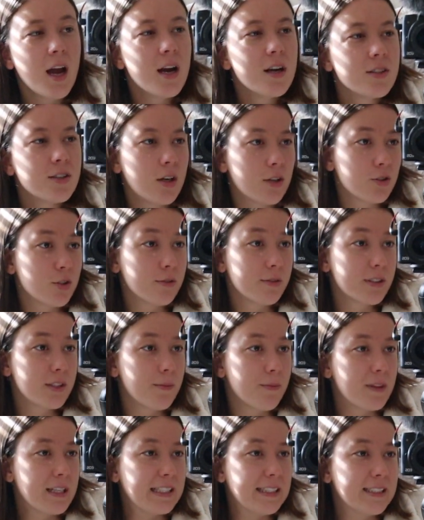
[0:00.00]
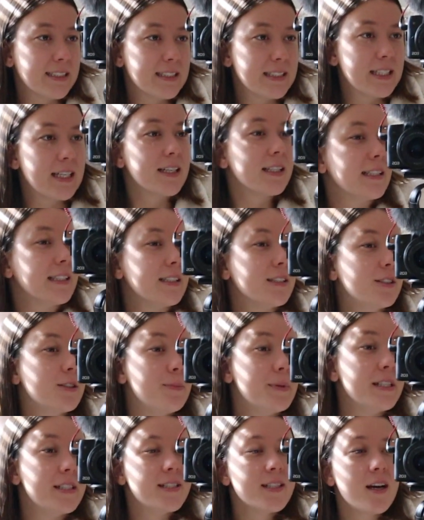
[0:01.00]
Talked over some things that need to
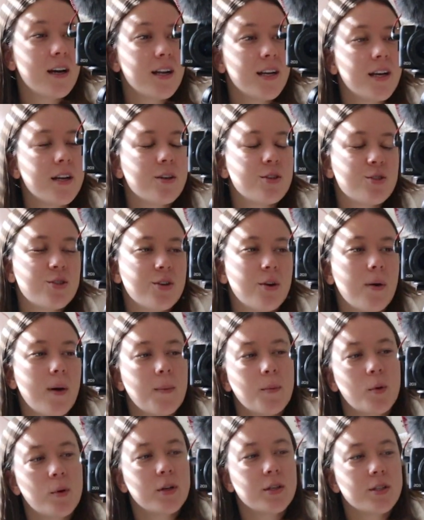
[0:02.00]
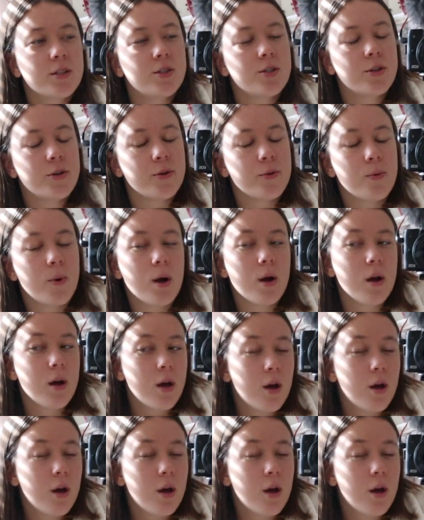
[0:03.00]
be done, so I'm going to do